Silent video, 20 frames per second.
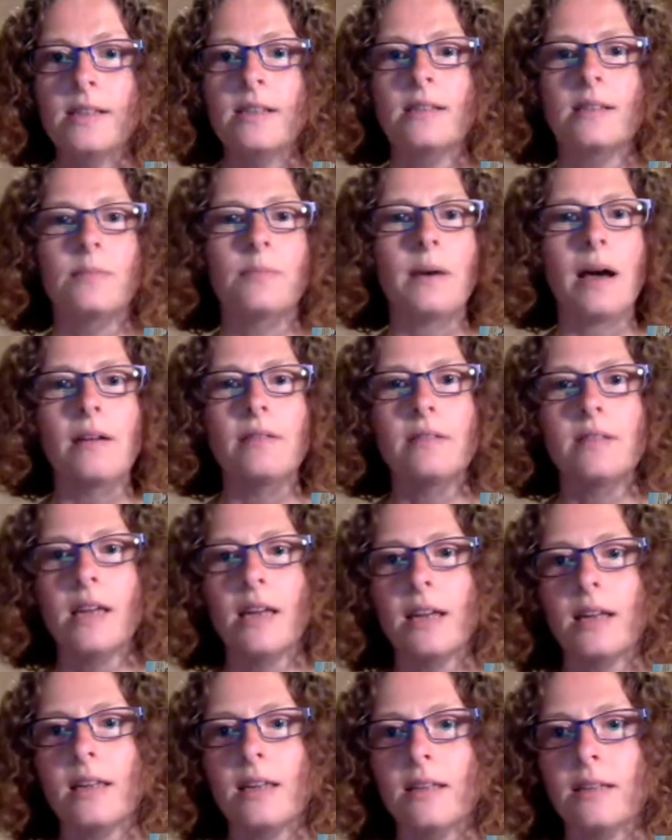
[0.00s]
It's about
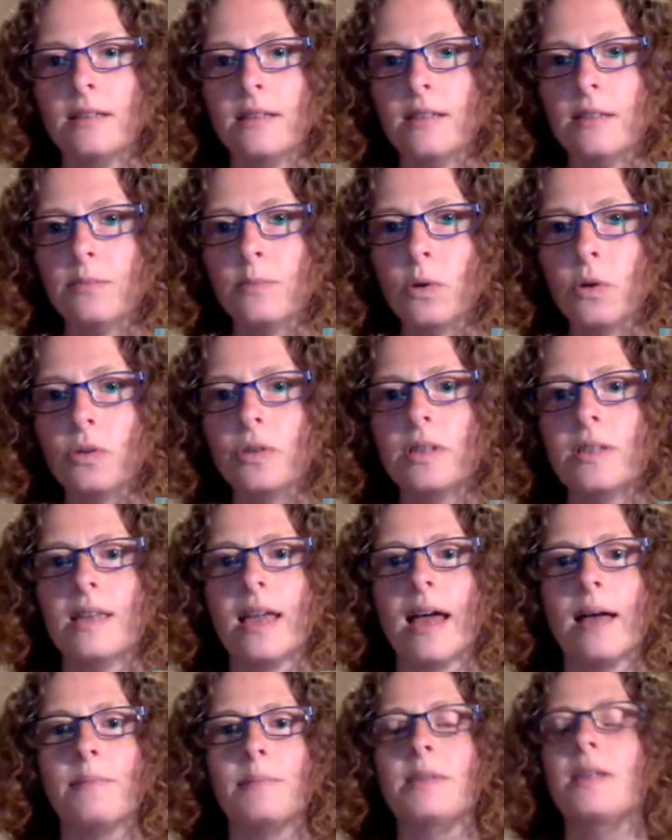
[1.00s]
taking small
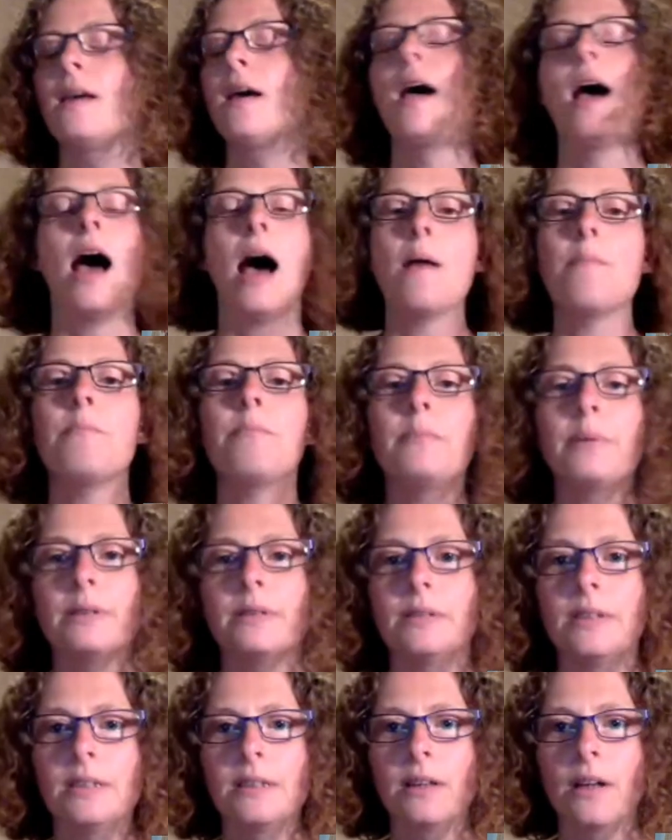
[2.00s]
steps and
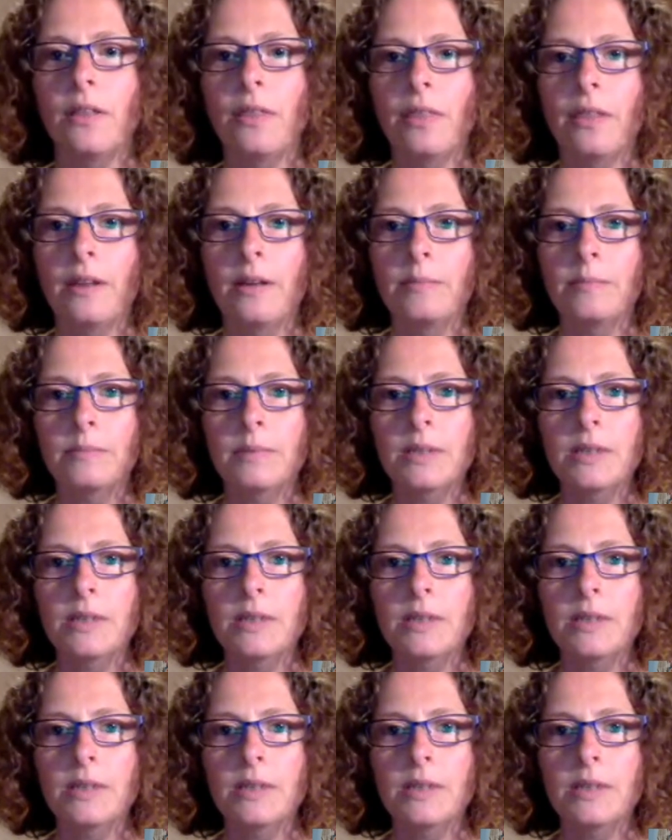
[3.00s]
building on them.